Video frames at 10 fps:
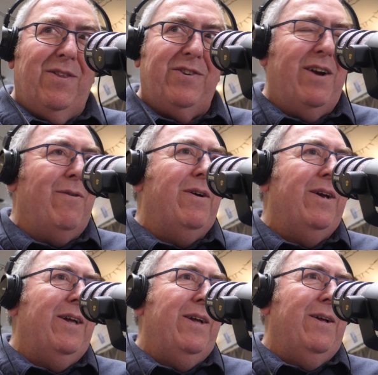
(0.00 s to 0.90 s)
So
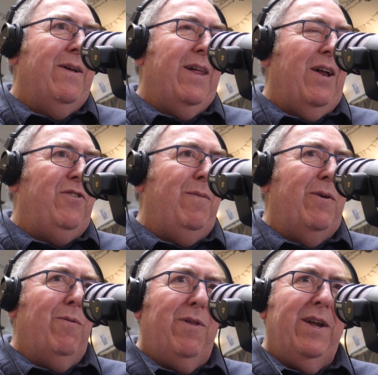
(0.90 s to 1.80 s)
that
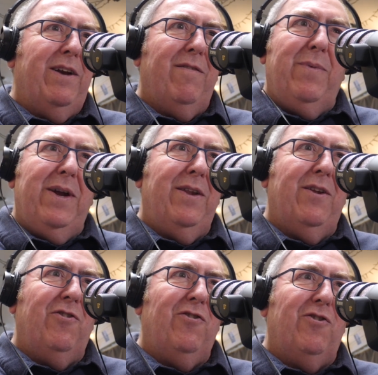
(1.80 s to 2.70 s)
typical thing of being
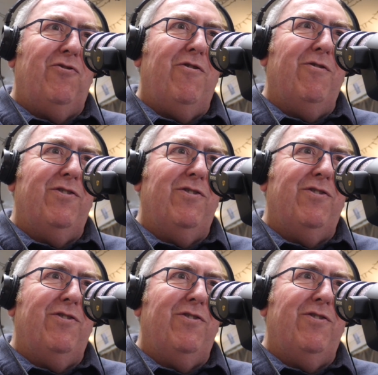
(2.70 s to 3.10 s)
the strong,